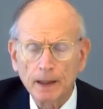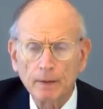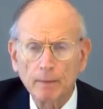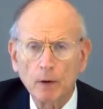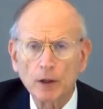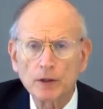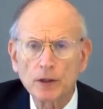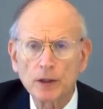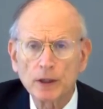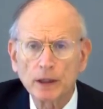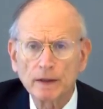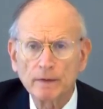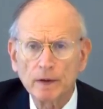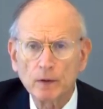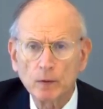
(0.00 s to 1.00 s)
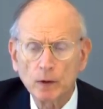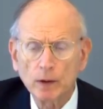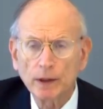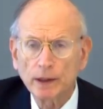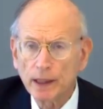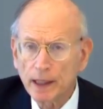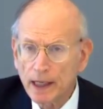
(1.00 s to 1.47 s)
The March of the Living
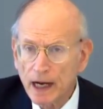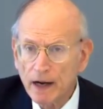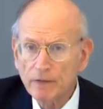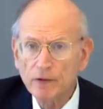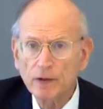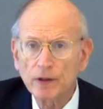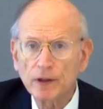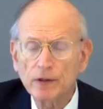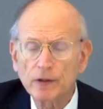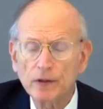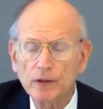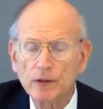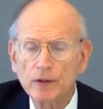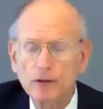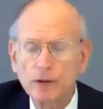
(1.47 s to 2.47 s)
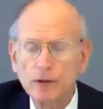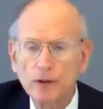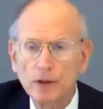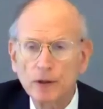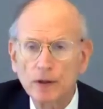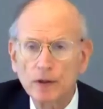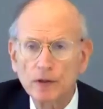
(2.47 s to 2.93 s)
will, the day after this
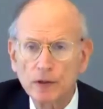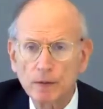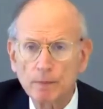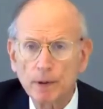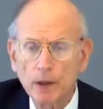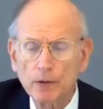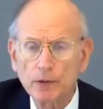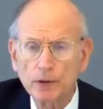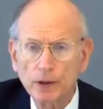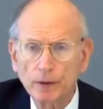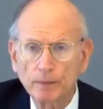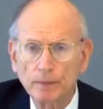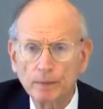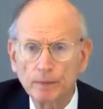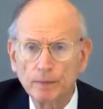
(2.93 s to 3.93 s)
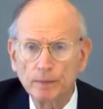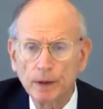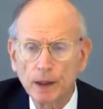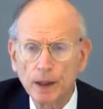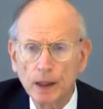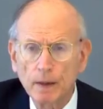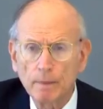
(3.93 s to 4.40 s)
symposium,
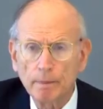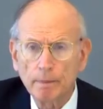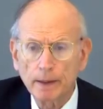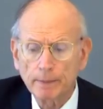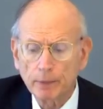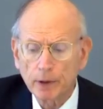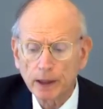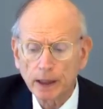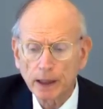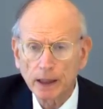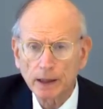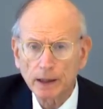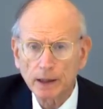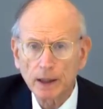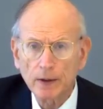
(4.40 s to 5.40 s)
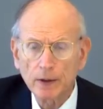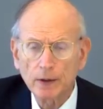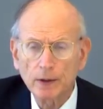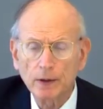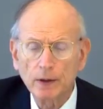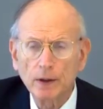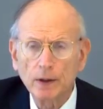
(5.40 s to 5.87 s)
been bringing
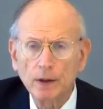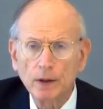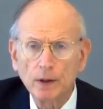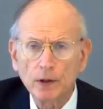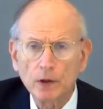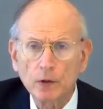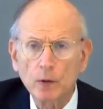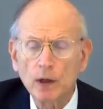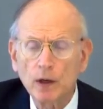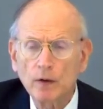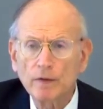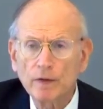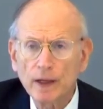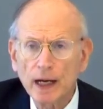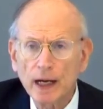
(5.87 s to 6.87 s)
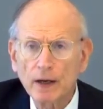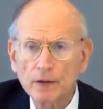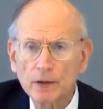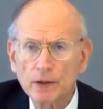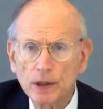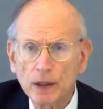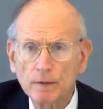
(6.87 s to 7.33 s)
another
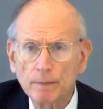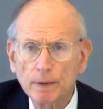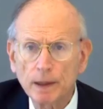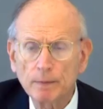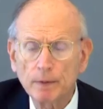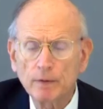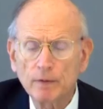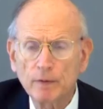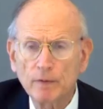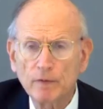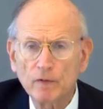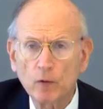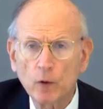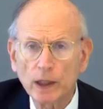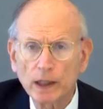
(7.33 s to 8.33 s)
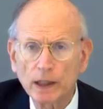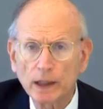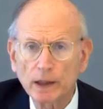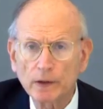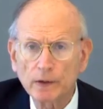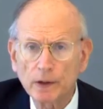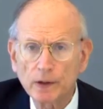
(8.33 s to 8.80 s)
12,000 young people from 40
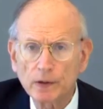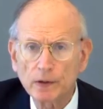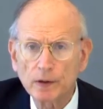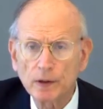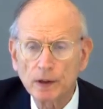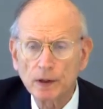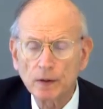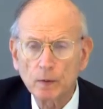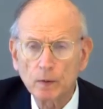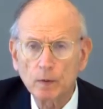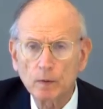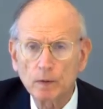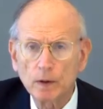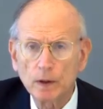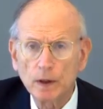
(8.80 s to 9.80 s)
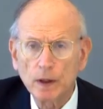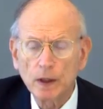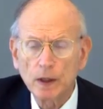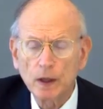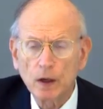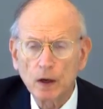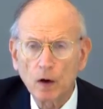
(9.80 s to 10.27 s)
countries
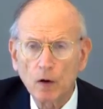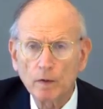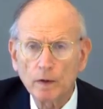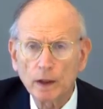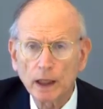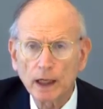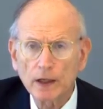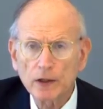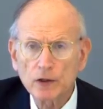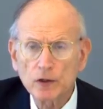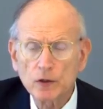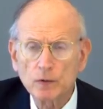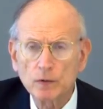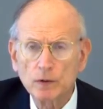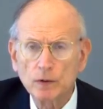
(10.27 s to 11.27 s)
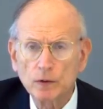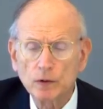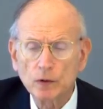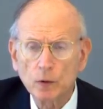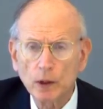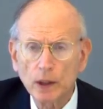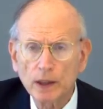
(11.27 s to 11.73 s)
over the last
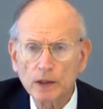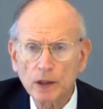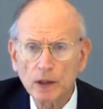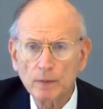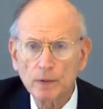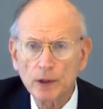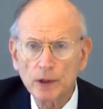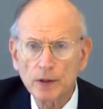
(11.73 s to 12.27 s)
20 some